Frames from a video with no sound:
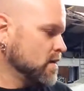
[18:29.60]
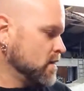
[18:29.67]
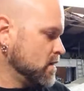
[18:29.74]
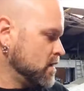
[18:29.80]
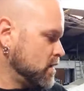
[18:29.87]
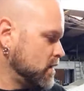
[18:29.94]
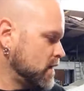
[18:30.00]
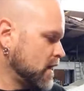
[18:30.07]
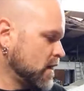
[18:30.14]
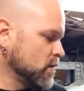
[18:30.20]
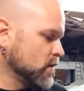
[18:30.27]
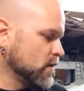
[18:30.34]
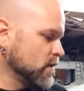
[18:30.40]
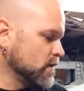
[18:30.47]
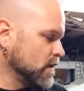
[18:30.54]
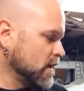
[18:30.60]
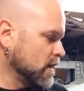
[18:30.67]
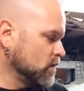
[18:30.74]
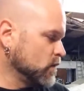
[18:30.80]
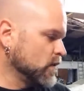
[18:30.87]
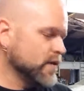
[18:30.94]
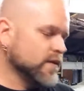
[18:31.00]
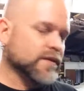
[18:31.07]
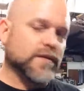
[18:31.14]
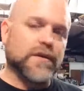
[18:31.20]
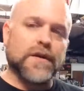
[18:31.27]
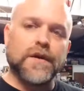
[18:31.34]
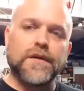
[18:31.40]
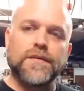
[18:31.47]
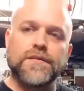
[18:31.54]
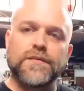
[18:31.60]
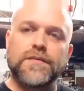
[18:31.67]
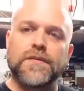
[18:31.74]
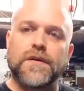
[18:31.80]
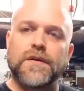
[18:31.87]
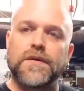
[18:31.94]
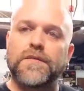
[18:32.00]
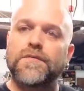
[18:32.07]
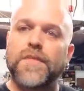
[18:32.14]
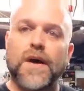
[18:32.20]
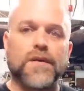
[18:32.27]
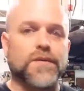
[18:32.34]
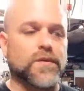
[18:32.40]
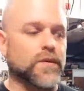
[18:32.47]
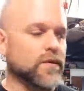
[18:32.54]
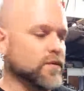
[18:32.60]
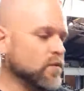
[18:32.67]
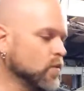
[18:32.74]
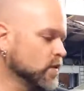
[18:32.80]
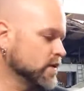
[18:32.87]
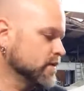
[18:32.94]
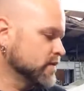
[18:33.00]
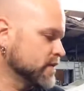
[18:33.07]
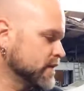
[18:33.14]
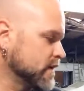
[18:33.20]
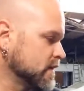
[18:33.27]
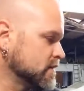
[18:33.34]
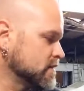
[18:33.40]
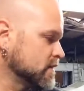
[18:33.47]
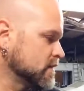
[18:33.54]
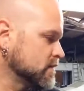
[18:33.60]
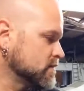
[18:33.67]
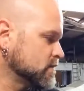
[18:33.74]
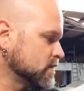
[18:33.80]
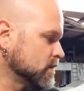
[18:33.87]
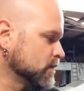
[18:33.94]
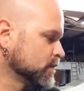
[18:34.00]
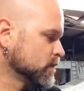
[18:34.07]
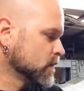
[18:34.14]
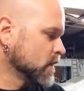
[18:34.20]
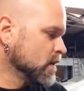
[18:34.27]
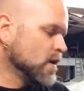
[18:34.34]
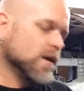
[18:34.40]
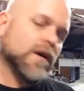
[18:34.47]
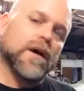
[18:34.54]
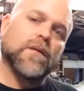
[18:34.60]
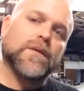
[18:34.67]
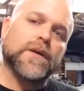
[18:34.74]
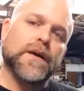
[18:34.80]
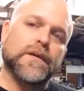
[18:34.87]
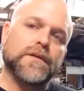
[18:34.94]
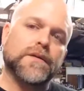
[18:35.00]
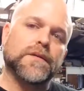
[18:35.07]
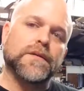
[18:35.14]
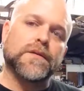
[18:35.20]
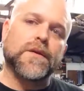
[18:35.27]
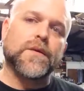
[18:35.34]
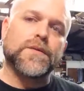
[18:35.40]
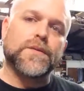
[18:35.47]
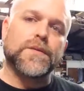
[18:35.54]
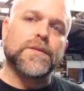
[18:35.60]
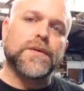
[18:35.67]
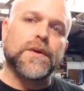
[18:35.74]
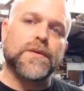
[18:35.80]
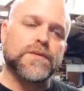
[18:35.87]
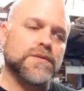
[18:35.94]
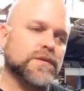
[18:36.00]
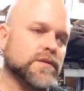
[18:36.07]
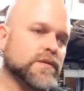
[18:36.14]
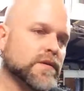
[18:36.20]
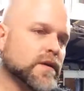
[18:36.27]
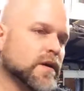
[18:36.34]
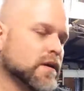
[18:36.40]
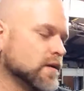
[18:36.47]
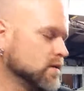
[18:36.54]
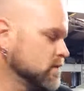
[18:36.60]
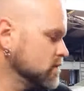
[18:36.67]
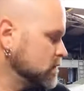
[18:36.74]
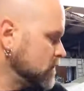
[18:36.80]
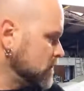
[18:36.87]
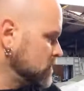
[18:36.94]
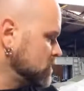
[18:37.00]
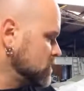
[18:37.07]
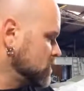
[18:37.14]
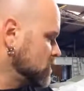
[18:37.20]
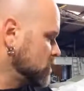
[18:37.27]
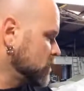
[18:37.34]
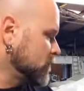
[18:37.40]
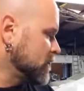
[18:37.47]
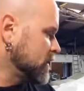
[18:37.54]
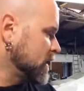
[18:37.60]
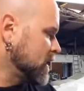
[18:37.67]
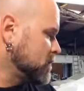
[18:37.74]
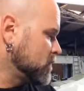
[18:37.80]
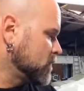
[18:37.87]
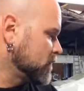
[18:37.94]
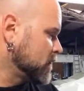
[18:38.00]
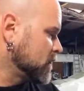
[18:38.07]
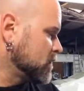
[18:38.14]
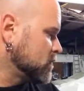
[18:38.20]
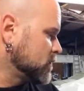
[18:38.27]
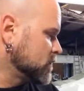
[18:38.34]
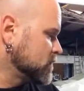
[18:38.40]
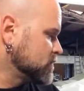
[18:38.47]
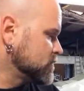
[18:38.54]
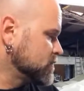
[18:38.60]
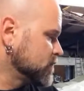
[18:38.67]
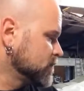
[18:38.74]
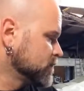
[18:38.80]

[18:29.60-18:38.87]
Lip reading: a camera go down with about 3 or 4 different things in it, so I'm going to have to go through those and recap on that a bit. So,